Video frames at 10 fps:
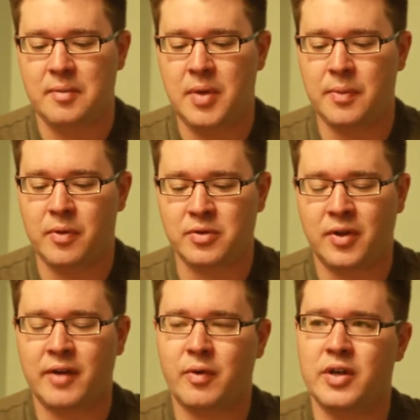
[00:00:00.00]
people, there was a
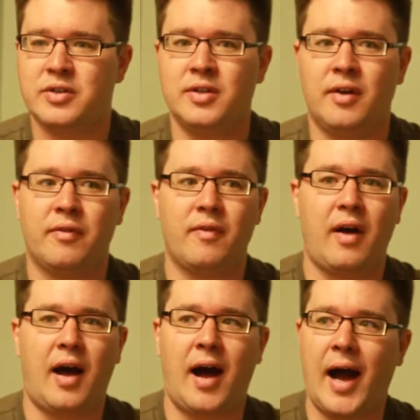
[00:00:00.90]
lot of question of,
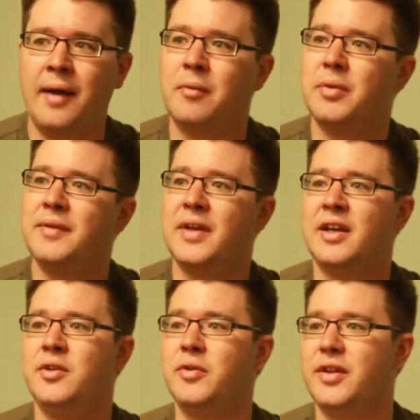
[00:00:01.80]
I don't believe they
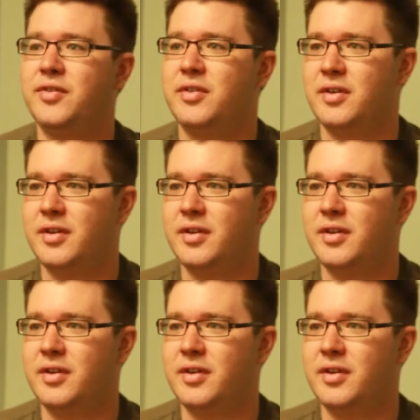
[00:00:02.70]
can do this.